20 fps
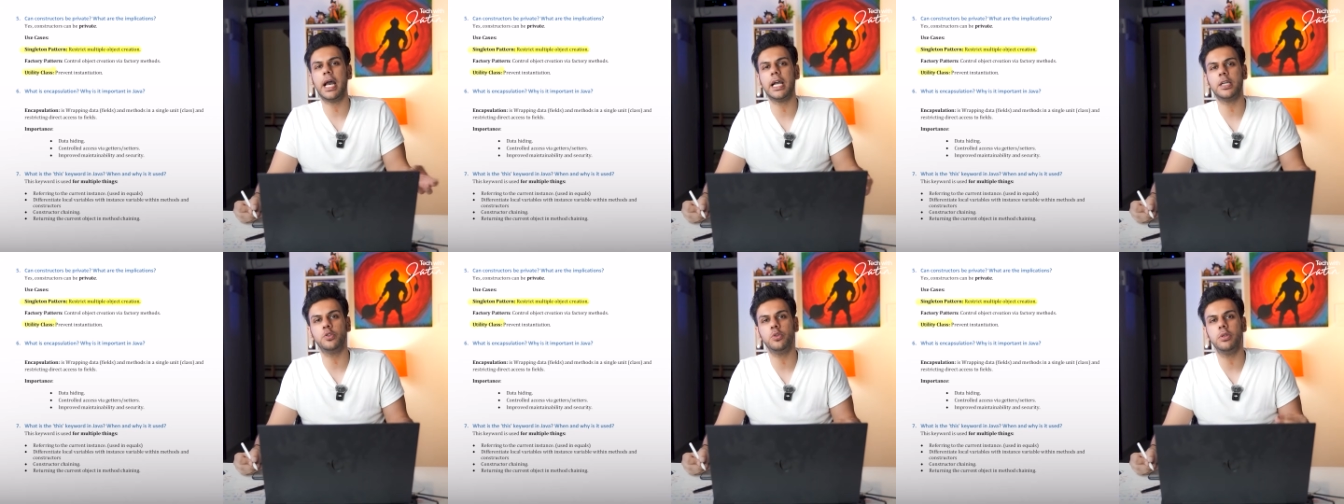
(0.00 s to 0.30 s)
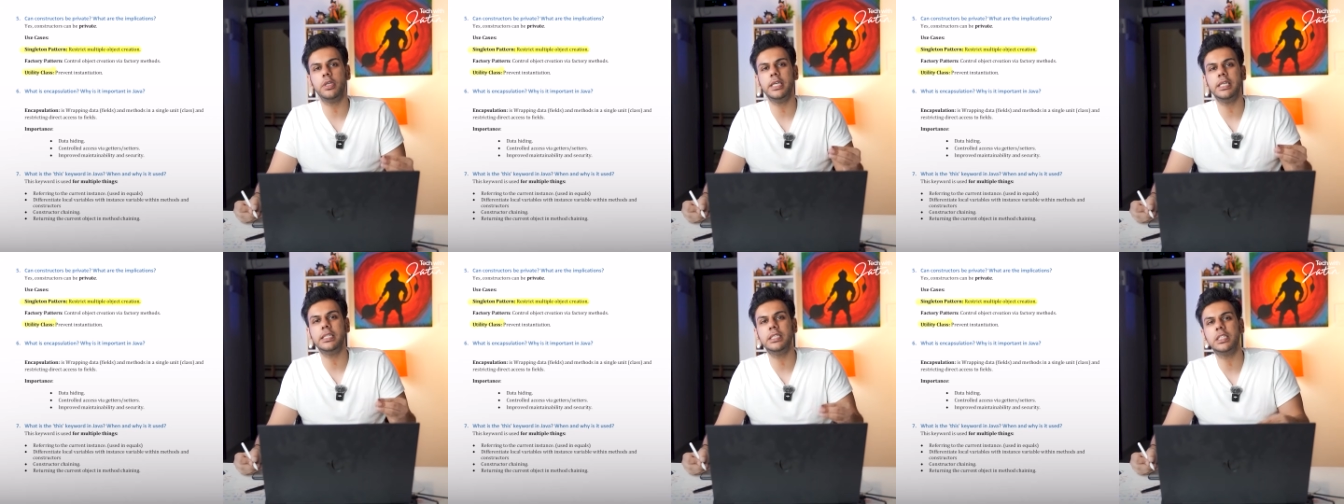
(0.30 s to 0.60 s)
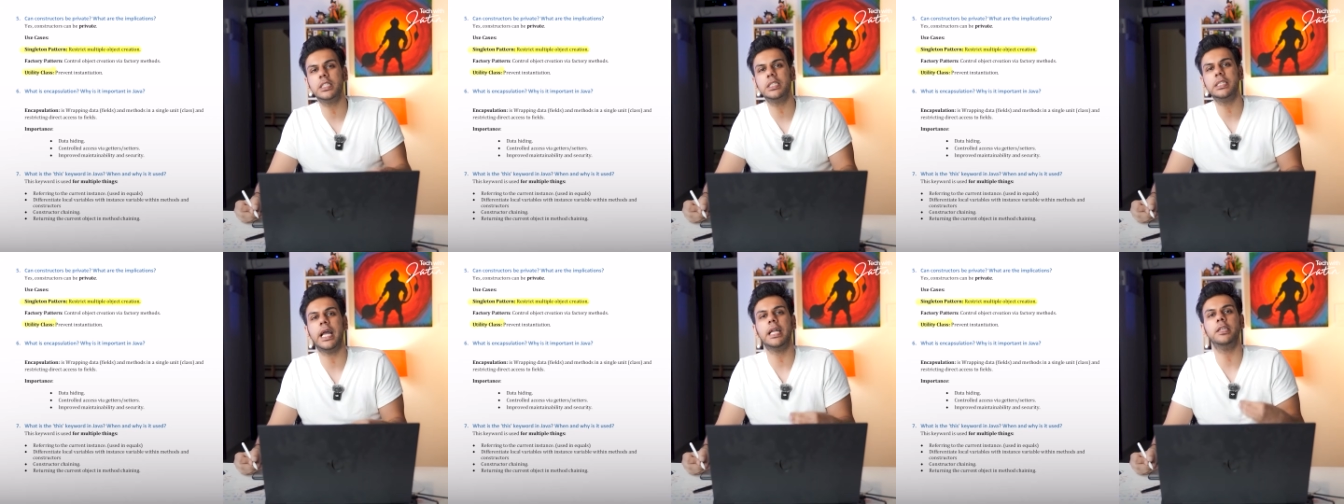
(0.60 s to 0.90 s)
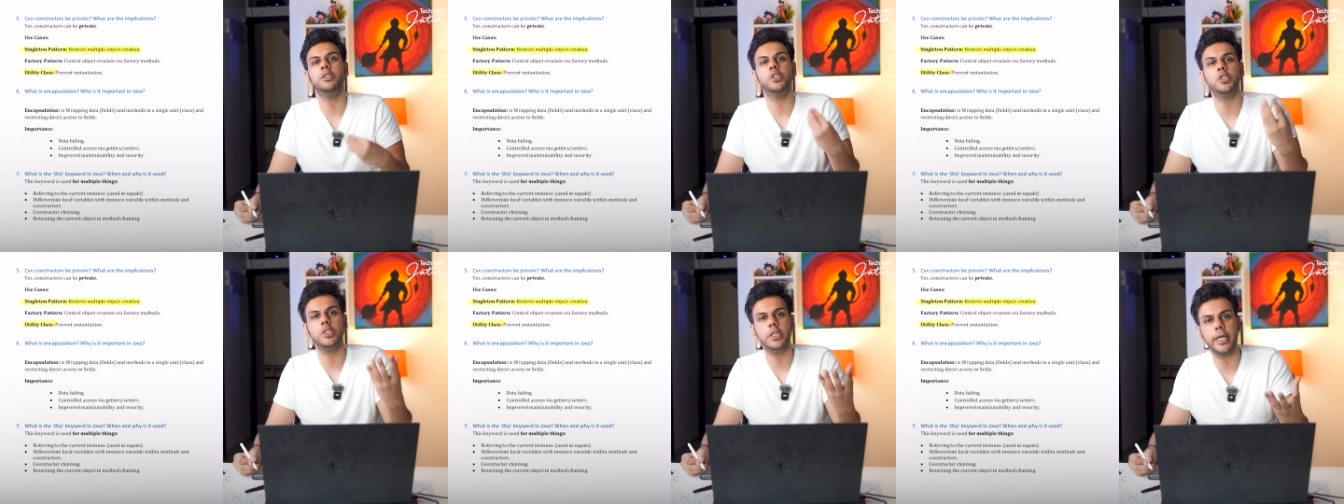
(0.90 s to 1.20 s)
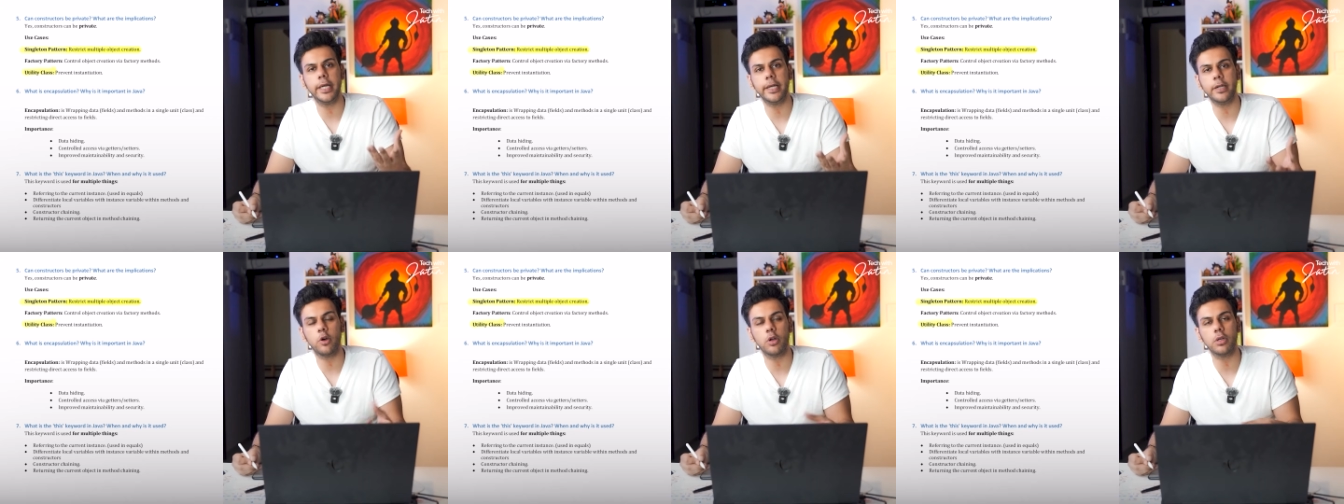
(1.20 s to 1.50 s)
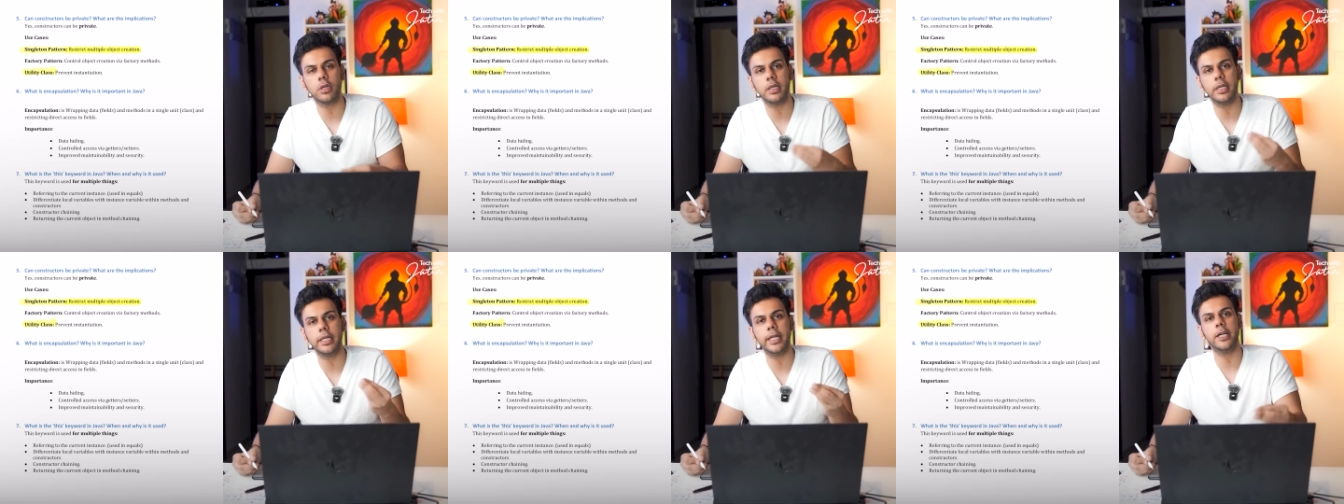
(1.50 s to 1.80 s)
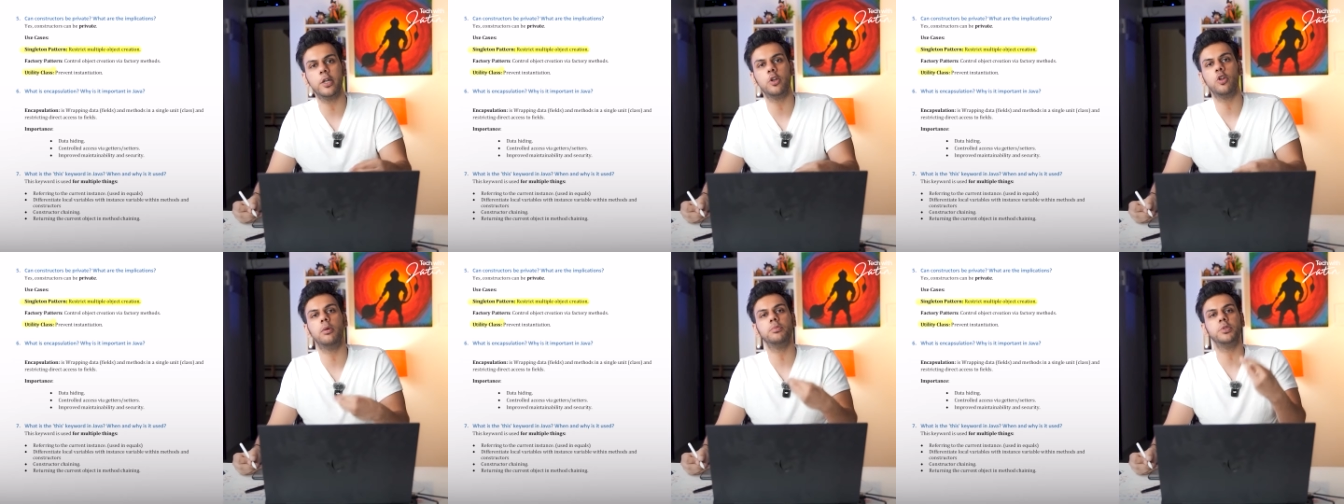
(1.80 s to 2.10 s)
actually instantiate or
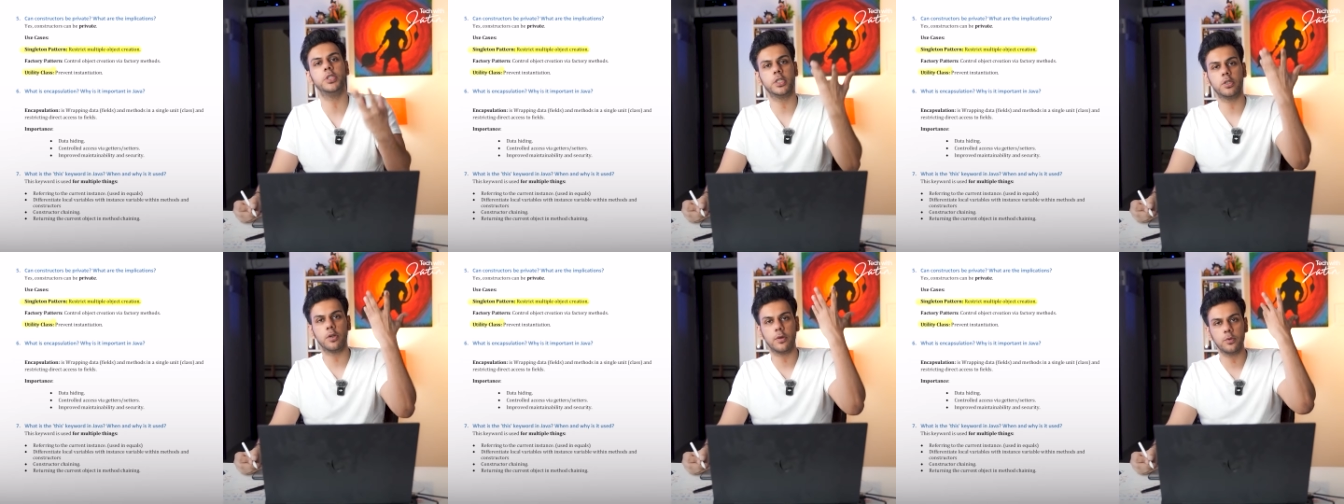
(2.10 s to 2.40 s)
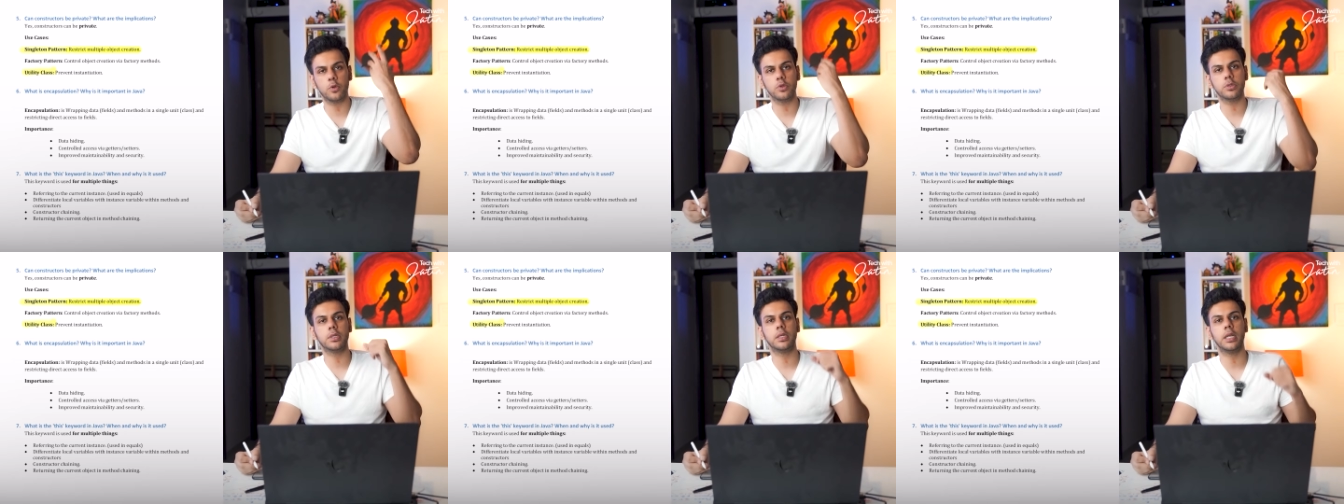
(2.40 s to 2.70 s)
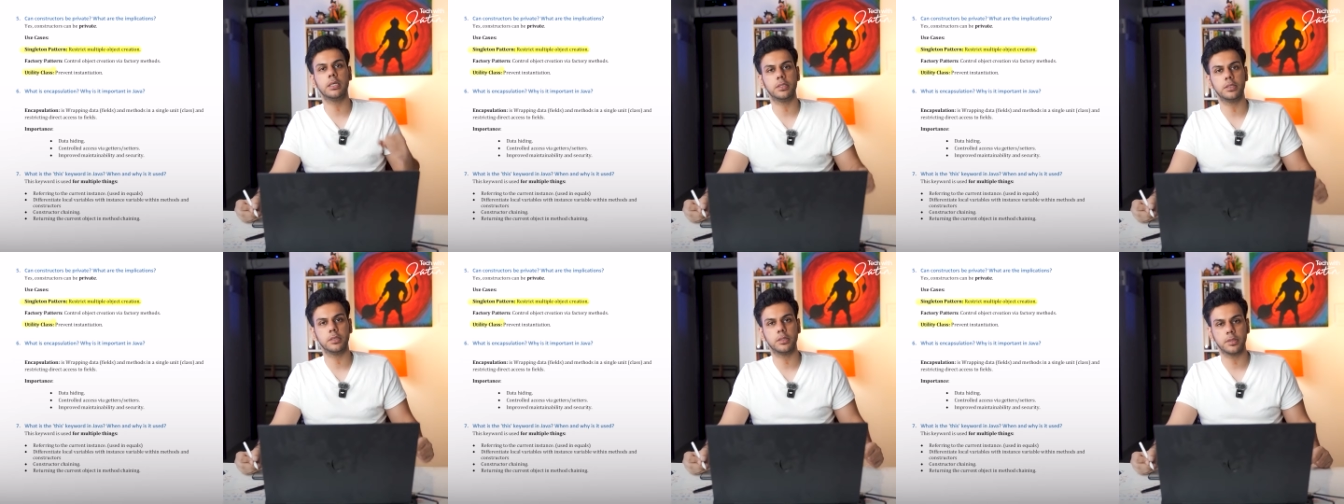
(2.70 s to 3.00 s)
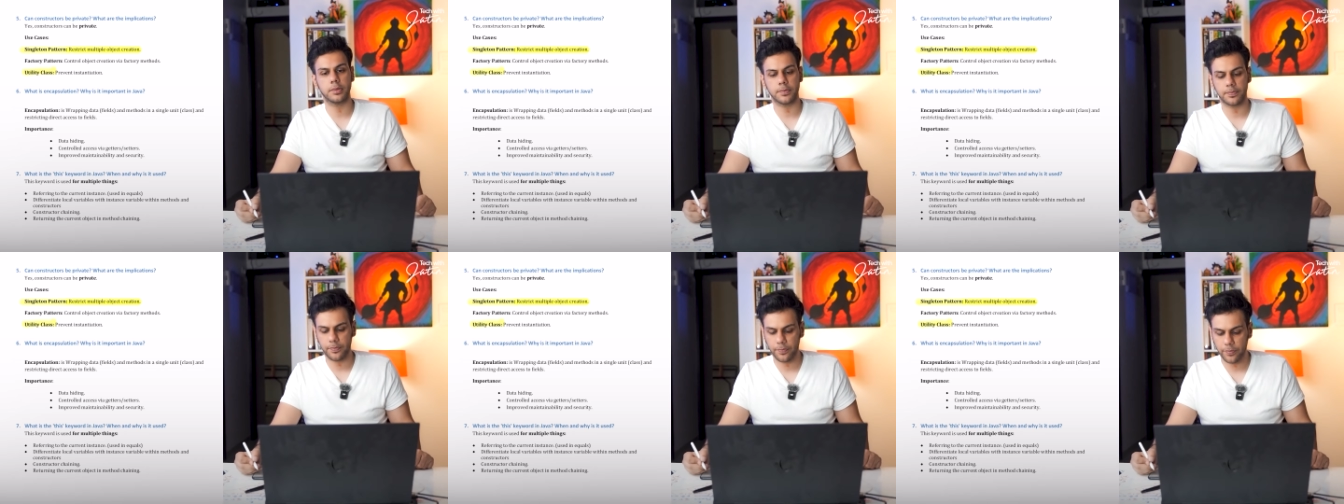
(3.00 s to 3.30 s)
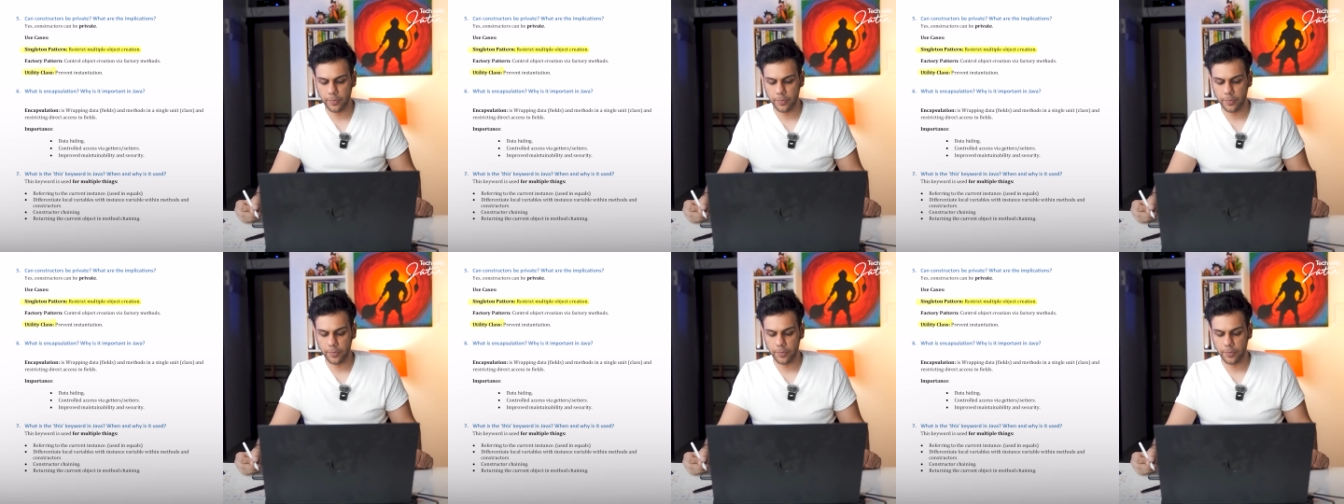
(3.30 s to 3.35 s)
create an object of those classes.